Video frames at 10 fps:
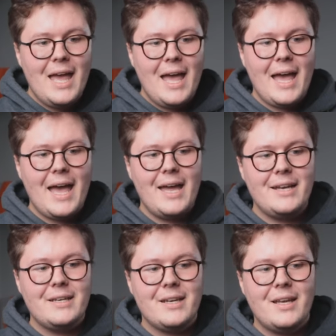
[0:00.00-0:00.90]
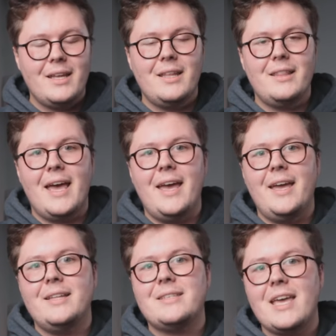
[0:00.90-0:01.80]
and
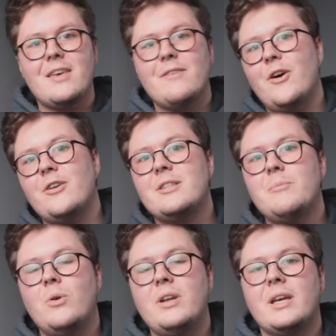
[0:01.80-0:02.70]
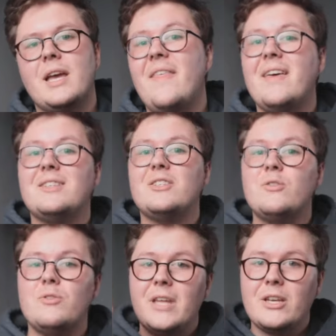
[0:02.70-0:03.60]
they take their photos in the morning. And then
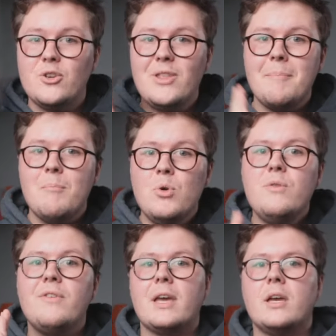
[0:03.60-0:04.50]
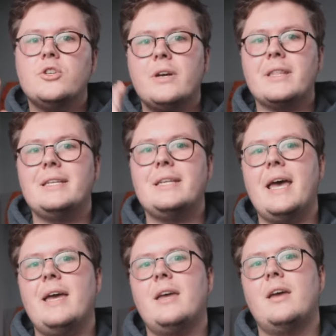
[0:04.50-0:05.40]
they do their moving during the
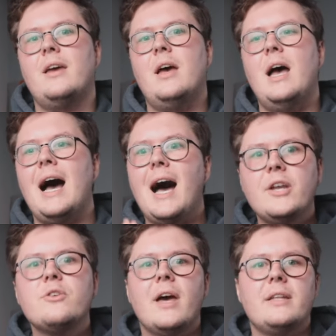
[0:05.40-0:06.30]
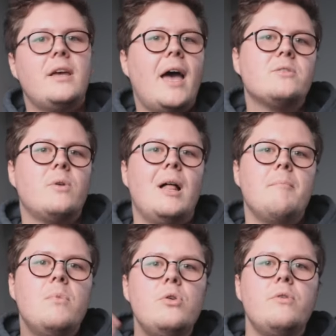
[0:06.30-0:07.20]
day. I do that as well. I
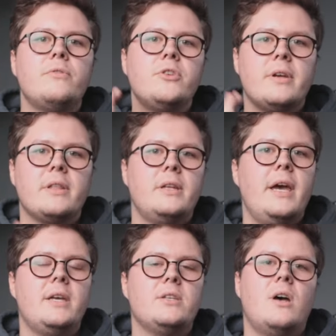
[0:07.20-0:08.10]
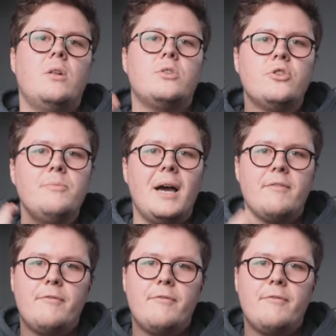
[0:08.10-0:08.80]
move during the day. So I'll do my